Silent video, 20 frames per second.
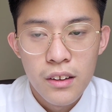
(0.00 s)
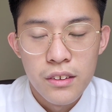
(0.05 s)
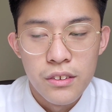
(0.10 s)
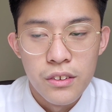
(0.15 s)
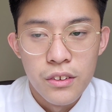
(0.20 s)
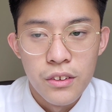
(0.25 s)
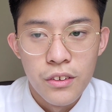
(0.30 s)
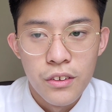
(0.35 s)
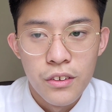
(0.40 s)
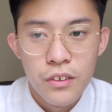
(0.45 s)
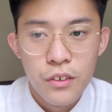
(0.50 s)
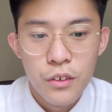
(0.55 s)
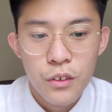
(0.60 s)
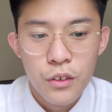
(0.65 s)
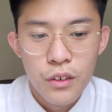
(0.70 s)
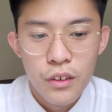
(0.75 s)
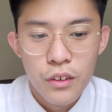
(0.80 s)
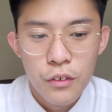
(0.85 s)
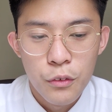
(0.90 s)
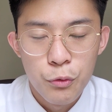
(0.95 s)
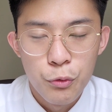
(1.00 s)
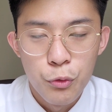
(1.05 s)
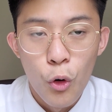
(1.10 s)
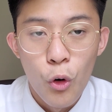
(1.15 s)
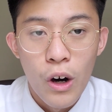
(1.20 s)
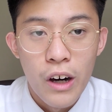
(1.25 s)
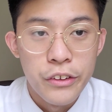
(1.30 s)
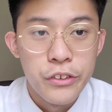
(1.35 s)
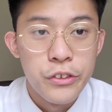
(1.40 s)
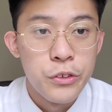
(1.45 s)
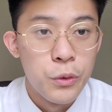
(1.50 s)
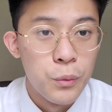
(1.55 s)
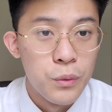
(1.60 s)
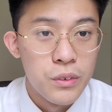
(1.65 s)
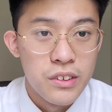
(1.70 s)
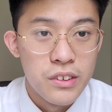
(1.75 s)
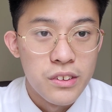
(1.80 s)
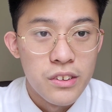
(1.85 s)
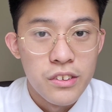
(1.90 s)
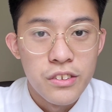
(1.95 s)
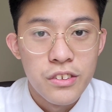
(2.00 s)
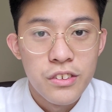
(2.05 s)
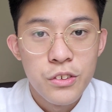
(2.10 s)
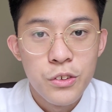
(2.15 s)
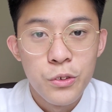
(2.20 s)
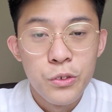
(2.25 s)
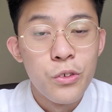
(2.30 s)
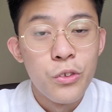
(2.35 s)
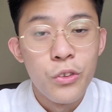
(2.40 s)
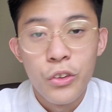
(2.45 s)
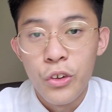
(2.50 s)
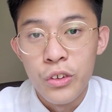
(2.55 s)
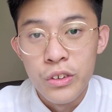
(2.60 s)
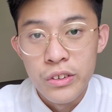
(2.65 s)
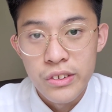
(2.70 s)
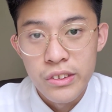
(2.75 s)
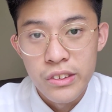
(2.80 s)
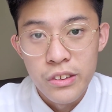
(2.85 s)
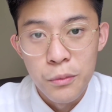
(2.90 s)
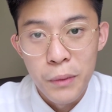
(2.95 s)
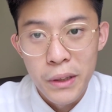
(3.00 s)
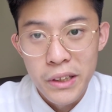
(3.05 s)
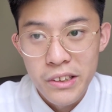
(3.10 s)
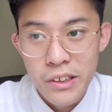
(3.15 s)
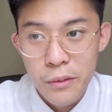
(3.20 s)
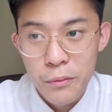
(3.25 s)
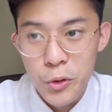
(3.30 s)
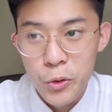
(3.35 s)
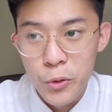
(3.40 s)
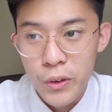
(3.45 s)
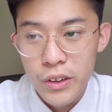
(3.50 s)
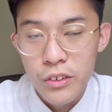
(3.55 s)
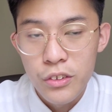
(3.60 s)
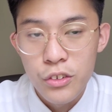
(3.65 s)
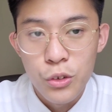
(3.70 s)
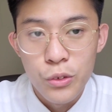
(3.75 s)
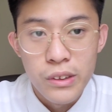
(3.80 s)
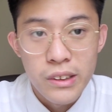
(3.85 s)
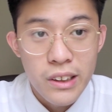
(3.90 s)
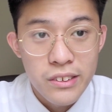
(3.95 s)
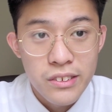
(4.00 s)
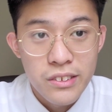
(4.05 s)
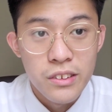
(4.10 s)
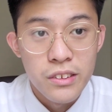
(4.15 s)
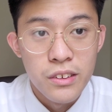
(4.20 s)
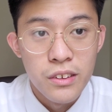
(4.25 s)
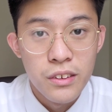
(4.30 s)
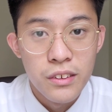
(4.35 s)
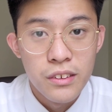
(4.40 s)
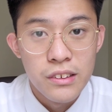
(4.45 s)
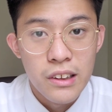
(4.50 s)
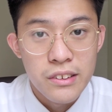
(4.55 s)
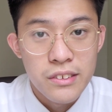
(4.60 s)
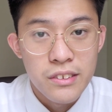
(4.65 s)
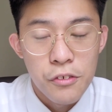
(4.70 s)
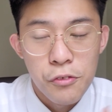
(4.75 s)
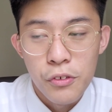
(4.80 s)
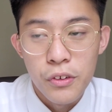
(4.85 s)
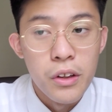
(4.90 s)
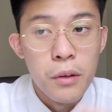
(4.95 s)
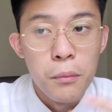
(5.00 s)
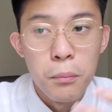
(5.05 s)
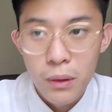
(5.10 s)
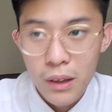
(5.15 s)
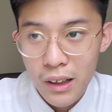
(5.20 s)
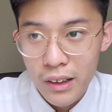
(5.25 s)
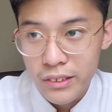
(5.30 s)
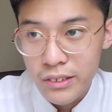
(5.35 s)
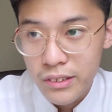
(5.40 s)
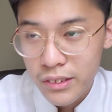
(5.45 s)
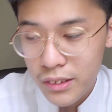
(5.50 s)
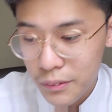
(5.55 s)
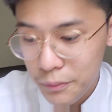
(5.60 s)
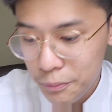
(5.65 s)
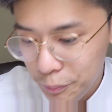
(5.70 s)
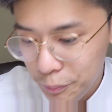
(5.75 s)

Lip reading: the four other universities still do not consider my TMUA. So that's definitely a plus.